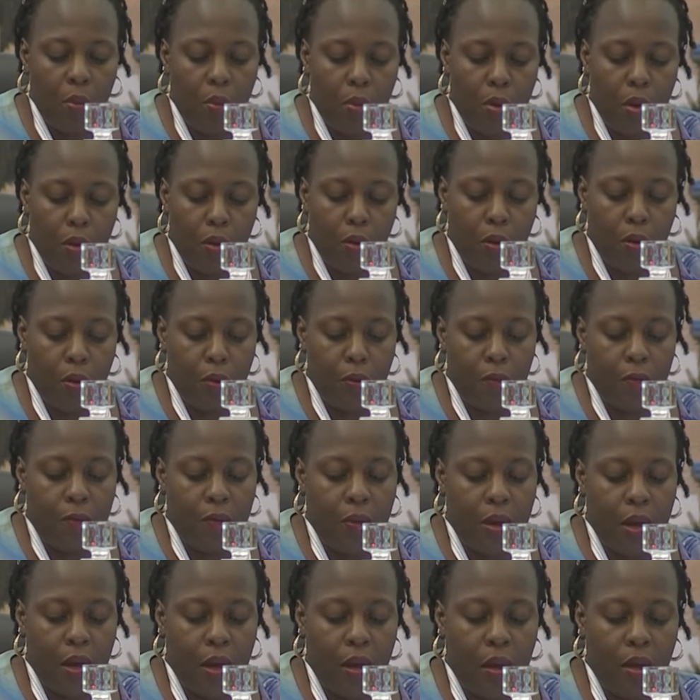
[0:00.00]
of
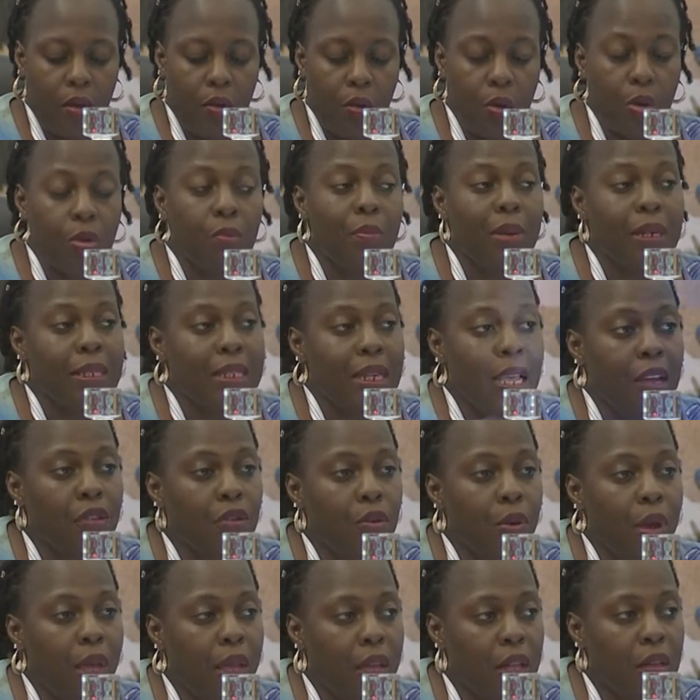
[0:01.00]
on
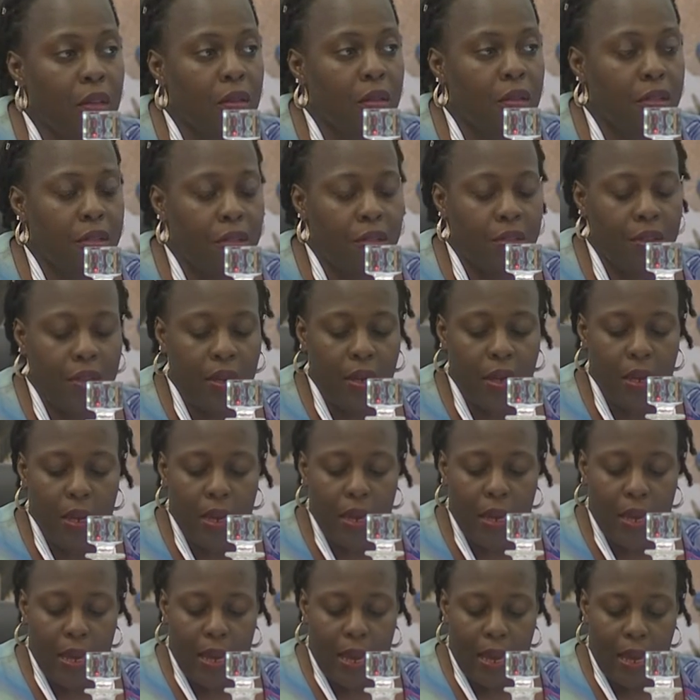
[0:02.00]
maternal health.
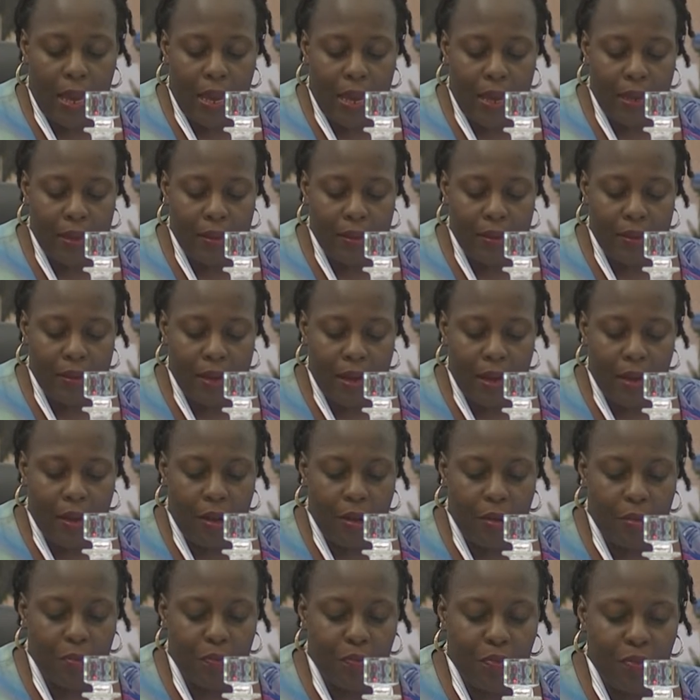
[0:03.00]
And
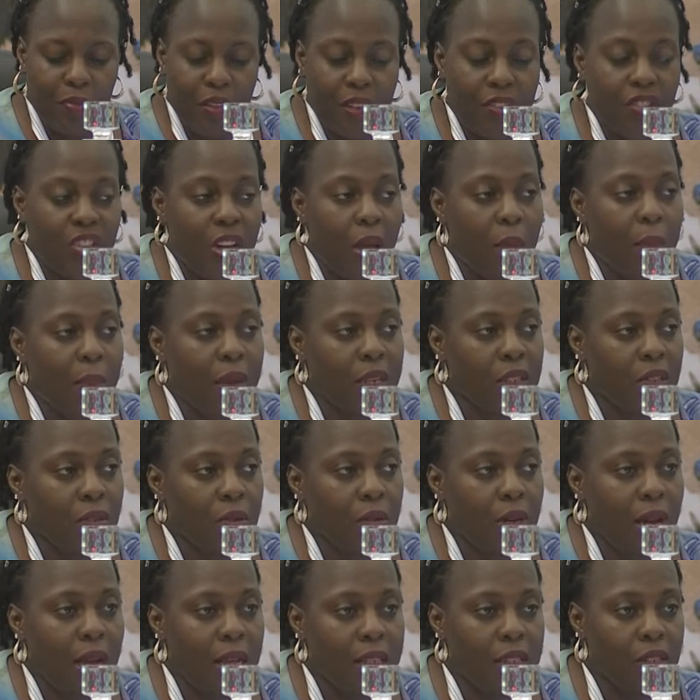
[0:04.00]
the
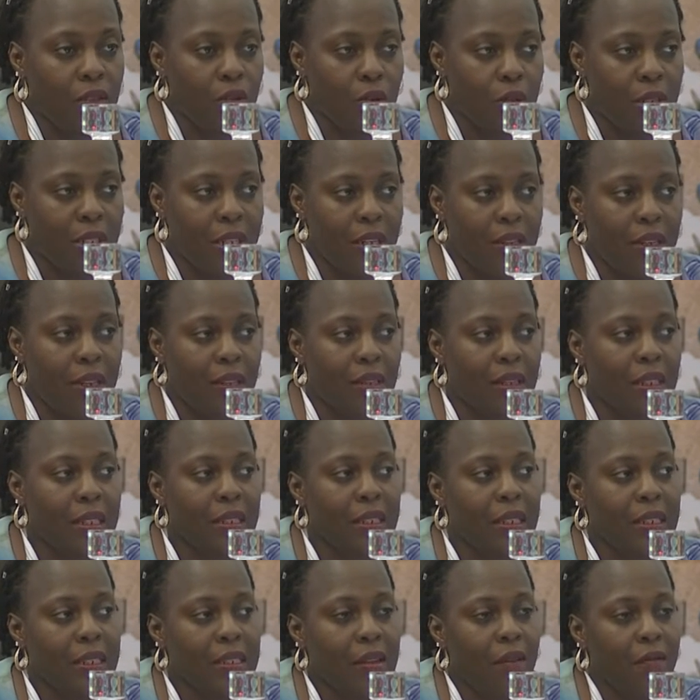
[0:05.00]
chairperson has noted that
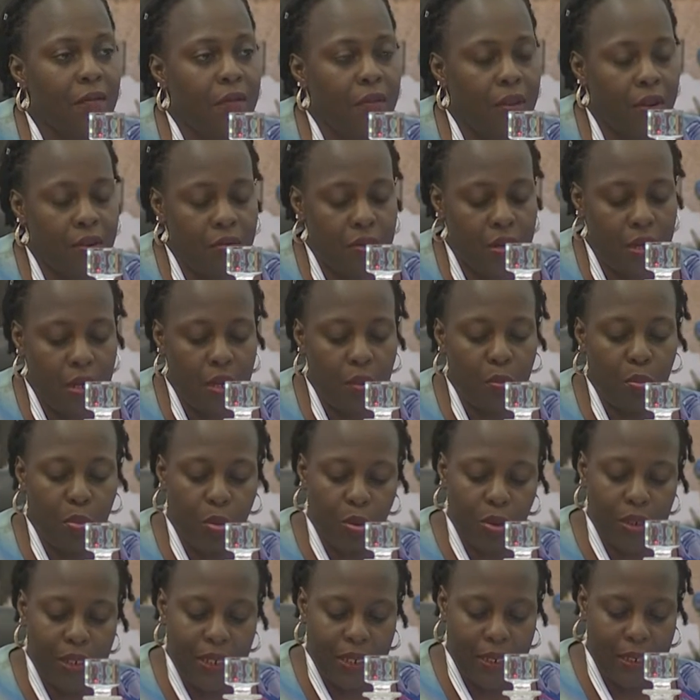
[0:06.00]
this is a very
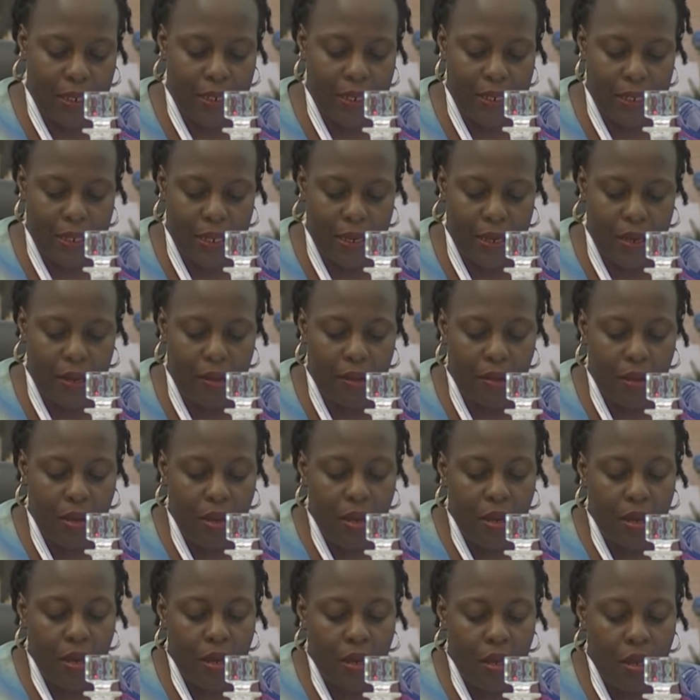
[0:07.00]
important
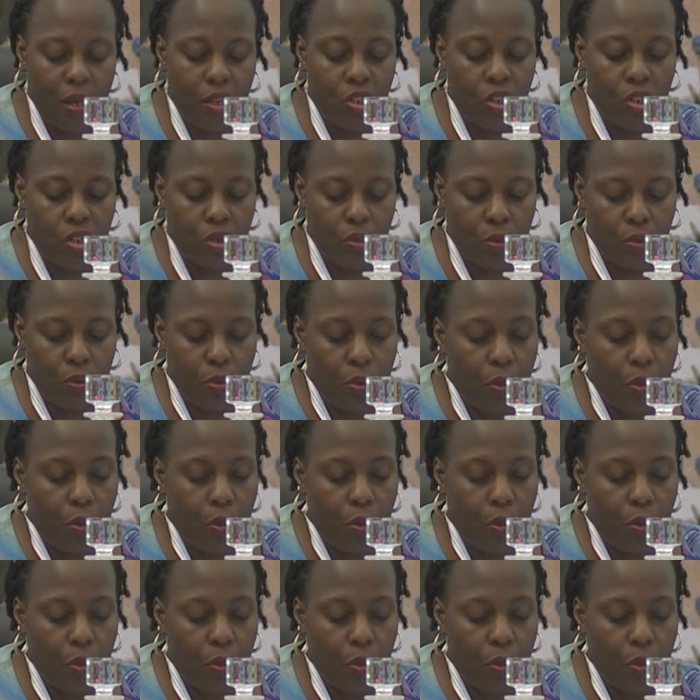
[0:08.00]
issue